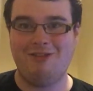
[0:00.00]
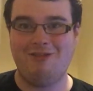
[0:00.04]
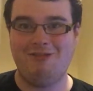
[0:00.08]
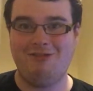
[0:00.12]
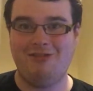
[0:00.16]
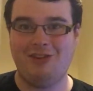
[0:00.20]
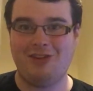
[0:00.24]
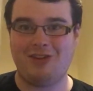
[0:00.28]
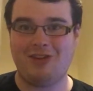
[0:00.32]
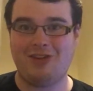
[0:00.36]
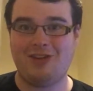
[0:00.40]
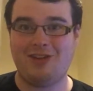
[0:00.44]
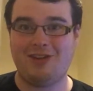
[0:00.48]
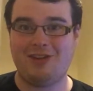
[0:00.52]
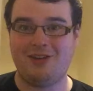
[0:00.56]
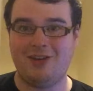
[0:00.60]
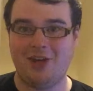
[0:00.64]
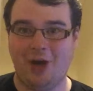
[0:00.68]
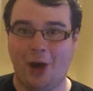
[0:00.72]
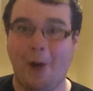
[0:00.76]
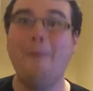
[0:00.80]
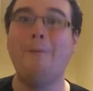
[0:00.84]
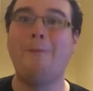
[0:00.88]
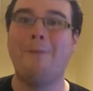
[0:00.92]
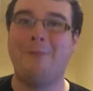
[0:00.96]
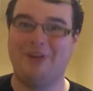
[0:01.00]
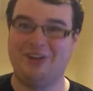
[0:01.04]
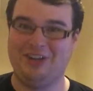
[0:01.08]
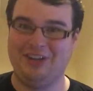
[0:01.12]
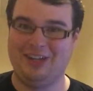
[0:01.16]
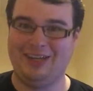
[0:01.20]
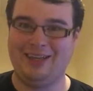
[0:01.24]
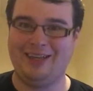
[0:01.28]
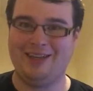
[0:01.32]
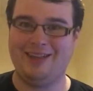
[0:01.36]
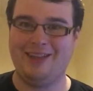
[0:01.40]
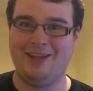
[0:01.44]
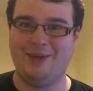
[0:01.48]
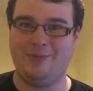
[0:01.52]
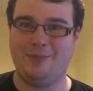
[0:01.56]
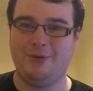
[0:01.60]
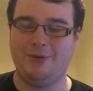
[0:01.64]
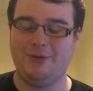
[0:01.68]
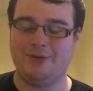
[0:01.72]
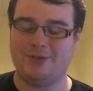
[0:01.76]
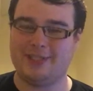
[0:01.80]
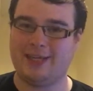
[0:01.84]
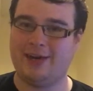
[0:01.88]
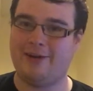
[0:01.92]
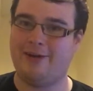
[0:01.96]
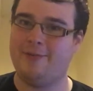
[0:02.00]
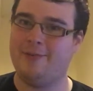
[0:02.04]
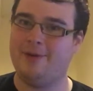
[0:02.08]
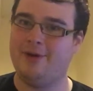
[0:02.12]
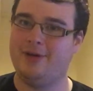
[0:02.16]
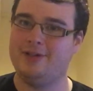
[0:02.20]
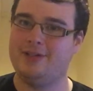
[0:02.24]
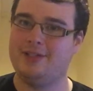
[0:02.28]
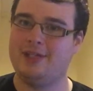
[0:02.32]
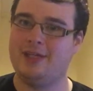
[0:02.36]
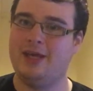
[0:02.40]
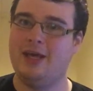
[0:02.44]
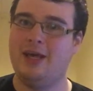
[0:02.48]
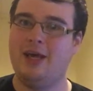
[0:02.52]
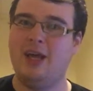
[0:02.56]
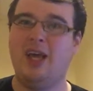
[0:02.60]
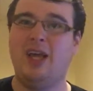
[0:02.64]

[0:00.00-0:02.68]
The company that brought us Harry Potter.